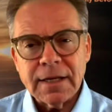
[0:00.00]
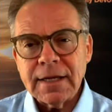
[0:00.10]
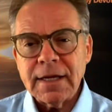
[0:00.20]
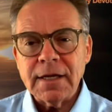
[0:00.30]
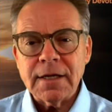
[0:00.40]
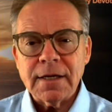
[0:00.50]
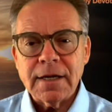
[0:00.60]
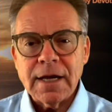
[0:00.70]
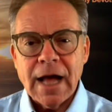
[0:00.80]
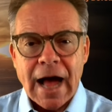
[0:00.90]
link
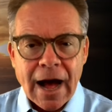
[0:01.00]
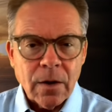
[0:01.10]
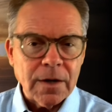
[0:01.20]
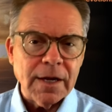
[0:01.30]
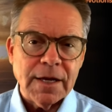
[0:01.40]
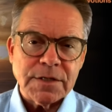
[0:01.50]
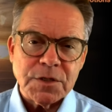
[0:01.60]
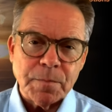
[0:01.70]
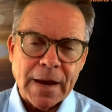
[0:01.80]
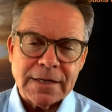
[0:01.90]
our
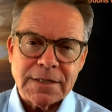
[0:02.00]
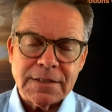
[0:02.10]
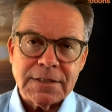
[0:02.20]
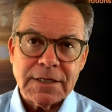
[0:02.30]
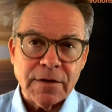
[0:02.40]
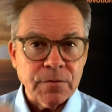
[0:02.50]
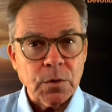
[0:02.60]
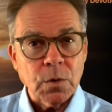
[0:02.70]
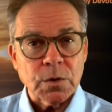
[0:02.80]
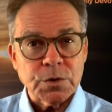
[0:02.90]
expectancy of the
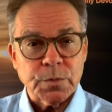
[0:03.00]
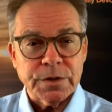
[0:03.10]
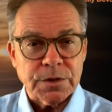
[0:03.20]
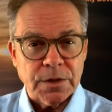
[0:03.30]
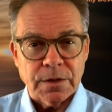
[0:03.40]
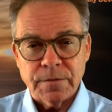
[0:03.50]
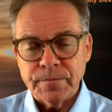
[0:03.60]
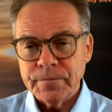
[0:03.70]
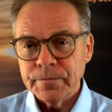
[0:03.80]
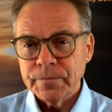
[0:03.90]
Lord's return
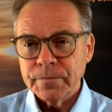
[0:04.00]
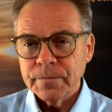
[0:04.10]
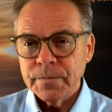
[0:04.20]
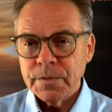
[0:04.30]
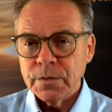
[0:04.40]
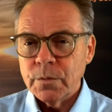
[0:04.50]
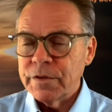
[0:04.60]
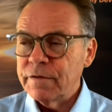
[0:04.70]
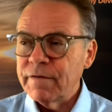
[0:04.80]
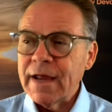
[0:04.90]

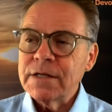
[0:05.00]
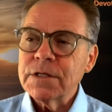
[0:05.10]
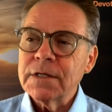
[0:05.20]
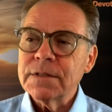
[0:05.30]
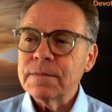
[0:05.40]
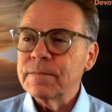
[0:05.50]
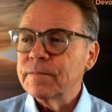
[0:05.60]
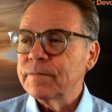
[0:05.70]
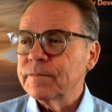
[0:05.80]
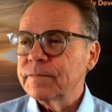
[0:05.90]
with evangelism.
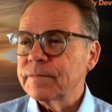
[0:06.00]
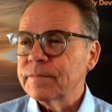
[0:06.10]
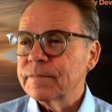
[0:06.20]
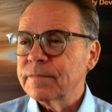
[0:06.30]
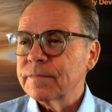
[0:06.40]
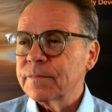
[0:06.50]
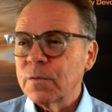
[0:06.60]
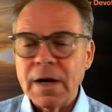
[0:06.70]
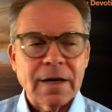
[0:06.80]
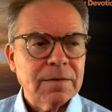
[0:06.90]

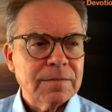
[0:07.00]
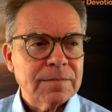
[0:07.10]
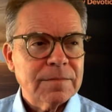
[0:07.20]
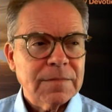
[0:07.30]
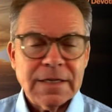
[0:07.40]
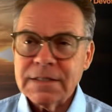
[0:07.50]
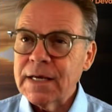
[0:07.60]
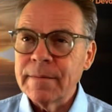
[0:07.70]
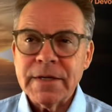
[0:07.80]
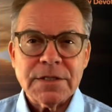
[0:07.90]
Wow, he's
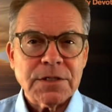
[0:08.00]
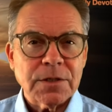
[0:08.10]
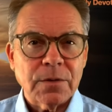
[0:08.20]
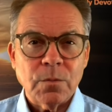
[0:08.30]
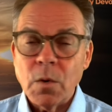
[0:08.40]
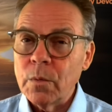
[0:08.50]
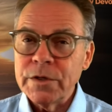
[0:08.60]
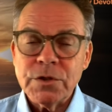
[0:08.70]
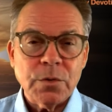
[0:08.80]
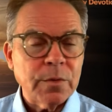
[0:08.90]
coming soon. What
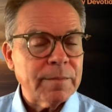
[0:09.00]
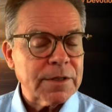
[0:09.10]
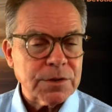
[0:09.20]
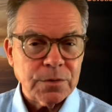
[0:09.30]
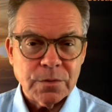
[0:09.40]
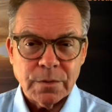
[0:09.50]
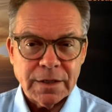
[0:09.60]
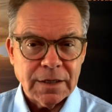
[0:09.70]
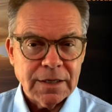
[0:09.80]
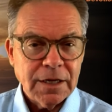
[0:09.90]
we do, we must do
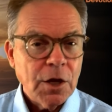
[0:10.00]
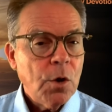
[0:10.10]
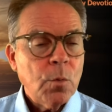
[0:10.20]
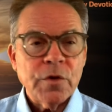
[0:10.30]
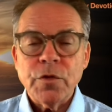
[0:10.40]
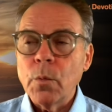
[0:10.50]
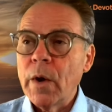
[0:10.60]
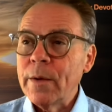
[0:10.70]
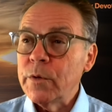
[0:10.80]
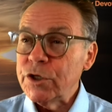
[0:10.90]
quickly. With the
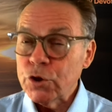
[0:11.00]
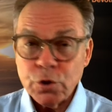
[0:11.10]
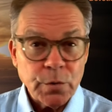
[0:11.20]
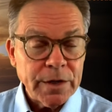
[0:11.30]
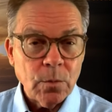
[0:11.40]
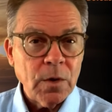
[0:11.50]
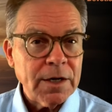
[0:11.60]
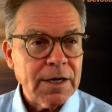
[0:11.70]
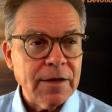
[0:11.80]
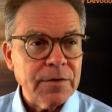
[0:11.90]
way we treat one
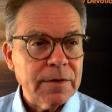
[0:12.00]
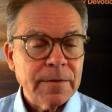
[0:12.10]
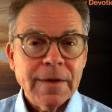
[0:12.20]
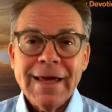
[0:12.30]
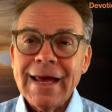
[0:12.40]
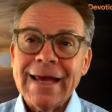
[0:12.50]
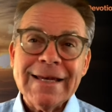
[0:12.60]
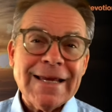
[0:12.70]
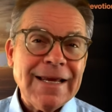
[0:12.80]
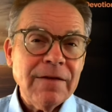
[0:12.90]
another,
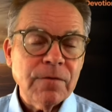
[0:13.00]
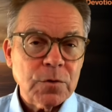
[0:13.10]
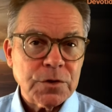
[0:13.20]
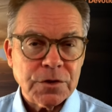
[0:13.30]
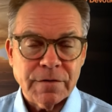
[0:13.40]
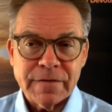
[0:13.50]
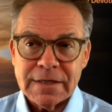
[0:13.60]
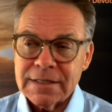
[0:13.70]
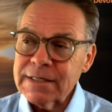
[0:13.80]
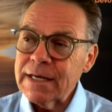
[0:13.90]
an evil
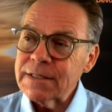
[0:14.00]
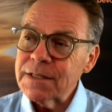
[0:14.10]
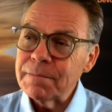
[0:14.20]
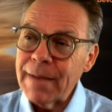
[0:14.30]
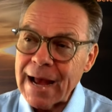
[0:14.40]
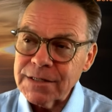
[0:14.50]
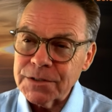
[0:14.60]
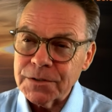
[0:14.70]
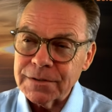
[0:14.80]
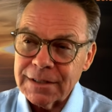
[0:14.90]
servant says the
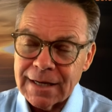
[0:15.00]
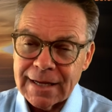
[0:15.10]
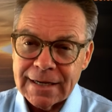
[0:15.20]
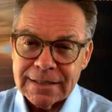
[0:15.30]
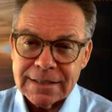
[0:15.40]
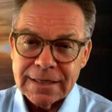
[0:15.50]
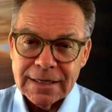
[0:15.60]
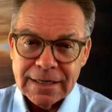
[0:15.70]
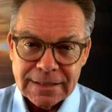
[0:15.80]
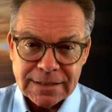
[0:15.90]
master delays
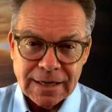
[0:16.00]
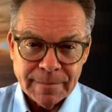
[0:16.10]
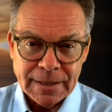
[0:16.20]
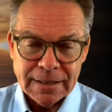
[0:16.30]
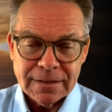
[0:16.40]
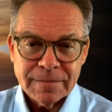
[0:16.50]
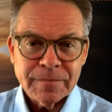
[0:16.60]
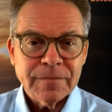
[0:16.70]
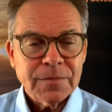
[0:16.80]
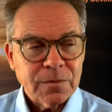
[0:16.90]
his coming.
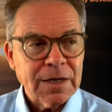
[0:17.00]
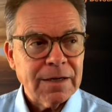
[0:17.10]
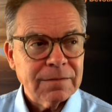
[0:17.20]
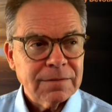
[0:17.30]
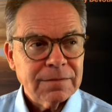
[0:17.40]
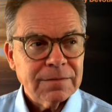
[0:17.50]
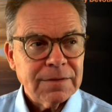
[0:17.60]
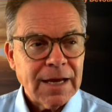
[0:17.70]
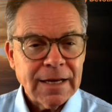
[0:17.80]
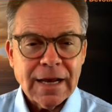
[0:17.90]
Wow.
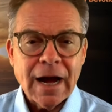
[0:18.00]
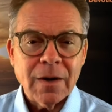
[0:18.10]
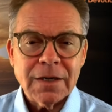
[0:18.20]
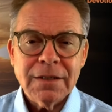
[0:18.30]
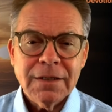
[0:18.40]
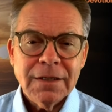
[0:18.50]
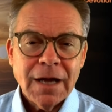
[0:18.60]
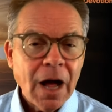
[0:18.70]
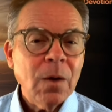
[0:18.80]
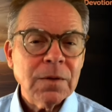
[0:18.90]
And our
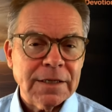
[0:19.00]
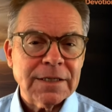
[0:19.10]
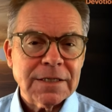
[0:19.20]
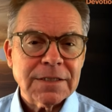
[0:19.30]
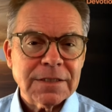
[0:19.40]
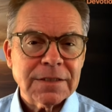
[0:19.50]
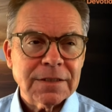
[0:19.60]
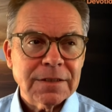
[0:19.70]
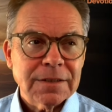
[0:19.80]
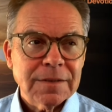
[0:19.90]
holiness.
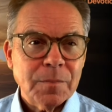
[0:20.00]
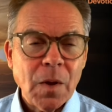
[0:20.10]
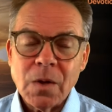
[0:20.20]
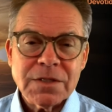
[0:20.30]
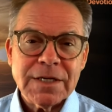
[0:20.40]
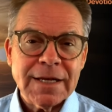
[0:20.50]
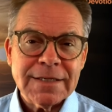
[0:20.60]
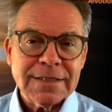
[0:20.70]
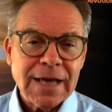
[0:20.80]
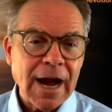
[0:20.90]
Paul said
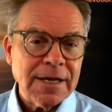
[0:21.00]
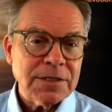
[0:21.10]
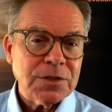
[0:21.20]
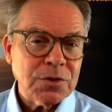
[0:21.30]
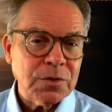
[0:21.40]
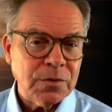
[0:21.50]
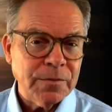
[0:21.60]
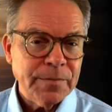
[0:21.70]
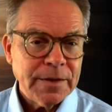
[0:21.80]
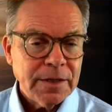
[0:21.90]
in Titus
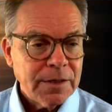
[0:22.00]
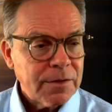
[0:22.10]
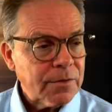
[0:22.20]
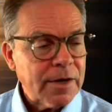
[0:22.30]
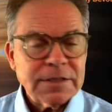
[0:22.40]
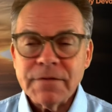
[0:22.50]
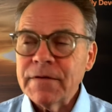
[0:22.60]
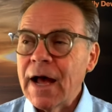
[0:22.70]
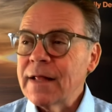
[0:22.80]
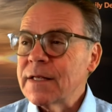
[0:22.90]
2, the grace of
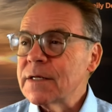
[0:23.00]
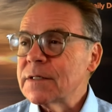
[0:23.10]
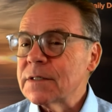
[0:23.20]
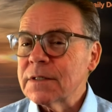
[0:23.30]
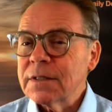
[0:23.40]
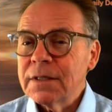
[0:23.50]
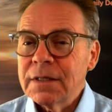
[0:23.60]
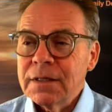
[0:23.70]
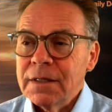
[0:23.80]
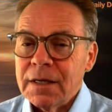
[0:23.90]
God that has
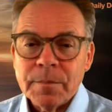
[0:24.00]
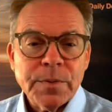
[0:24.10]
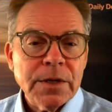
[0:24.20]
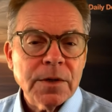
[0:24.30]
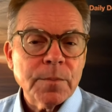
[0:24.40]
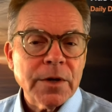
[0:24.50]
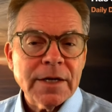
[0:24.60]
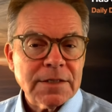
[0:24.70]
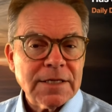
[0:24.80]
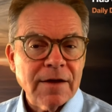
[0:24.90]
appeared
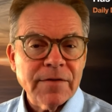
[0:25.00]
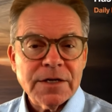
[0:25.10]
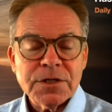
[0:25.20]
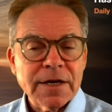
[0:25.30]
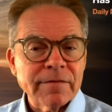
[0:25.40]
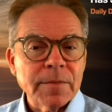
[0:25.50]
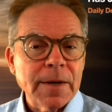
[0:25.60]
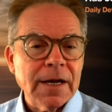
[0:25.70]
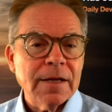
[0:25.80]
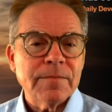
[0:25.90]
bringing salvation to
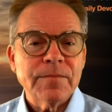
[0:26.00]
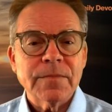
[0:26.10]
everybody